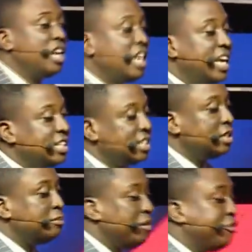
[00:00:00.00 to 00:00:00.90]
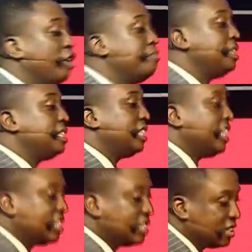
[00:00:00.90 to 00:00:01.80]
learns before
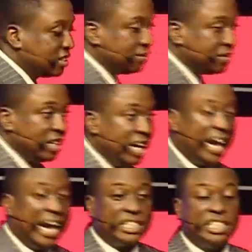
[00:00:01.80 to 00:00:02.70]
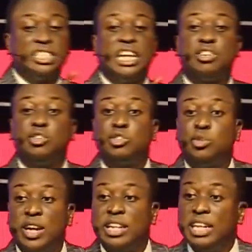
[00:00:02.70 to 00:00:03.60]
mistakes. Accidental growth
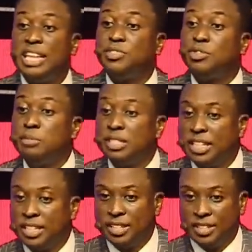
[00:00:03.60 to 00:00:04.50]
learns from mistake.